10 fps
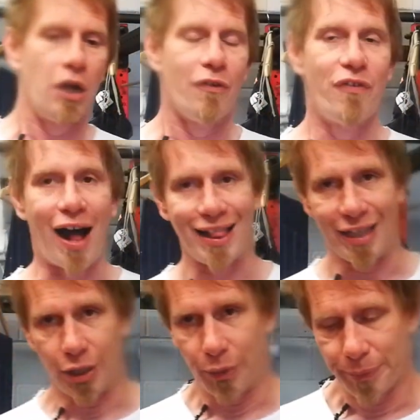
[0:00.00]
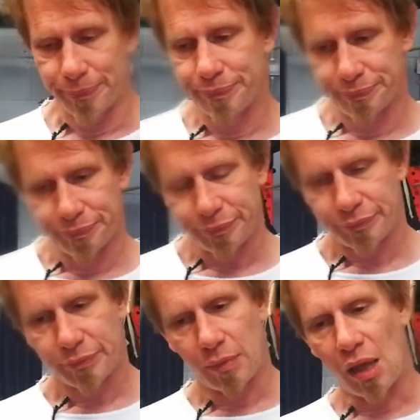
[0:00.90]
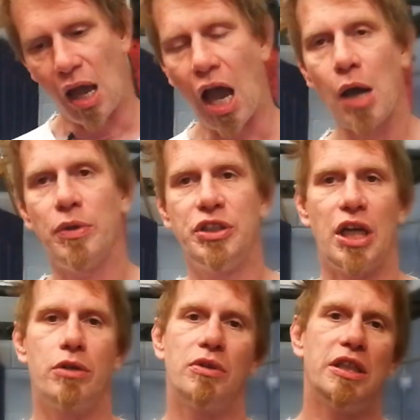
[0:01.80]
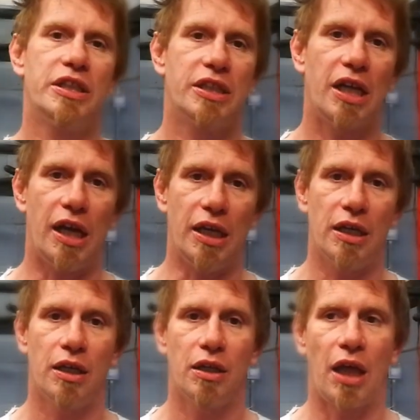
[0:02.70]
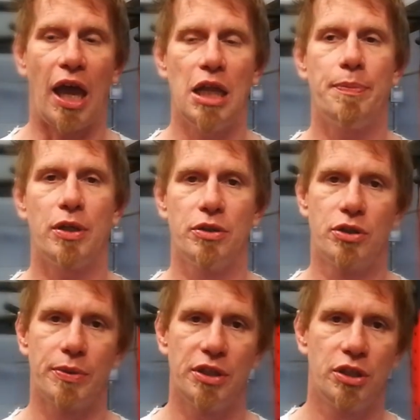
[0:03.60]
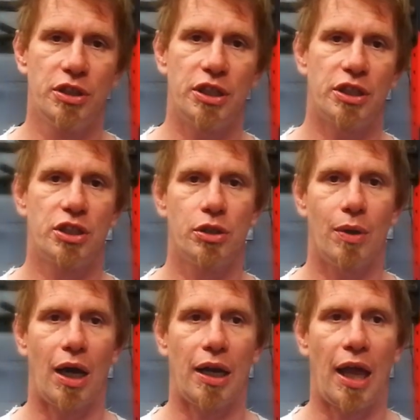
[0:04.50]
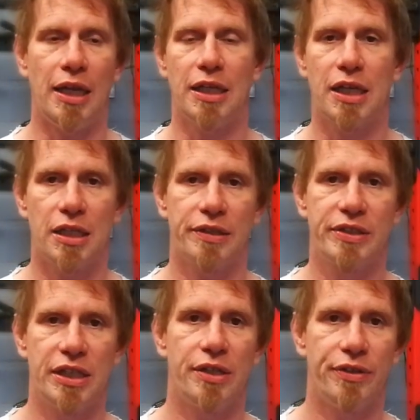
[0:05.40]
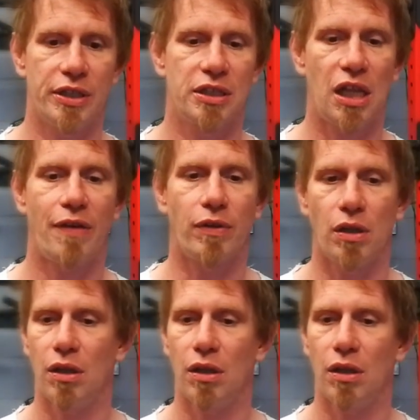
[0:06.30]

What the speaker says: Value. I would generally say that anybody who's doing jiu-jitsu at any kind of serious level,